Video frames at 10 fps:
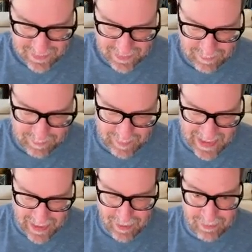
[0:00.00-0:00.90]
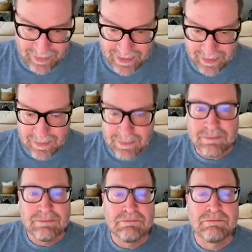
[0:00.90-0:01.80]
about,
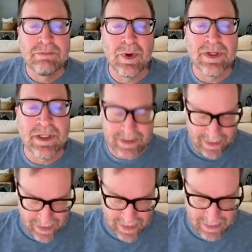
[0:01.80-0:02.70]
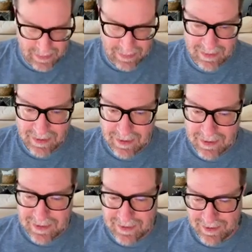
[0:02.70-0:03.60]
wouldn't it say,
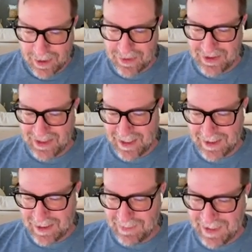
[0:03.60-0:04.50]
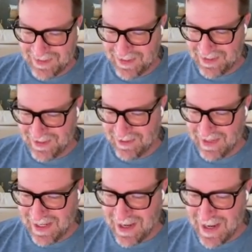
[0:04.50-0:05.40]
understanding the basics of
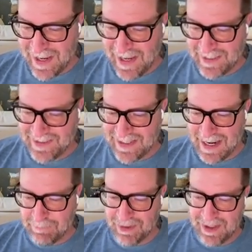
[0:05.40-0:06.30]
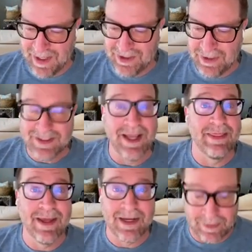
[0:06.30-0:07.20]
AI and its applications. And
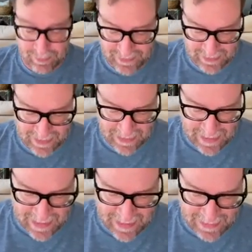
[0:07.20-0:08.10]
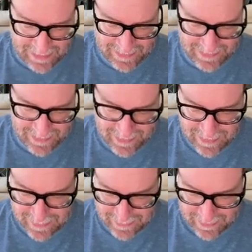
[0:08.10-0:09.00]
then I would say, as
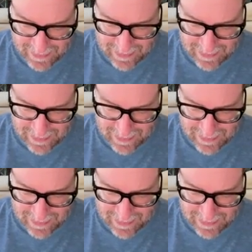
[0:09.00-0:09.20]
it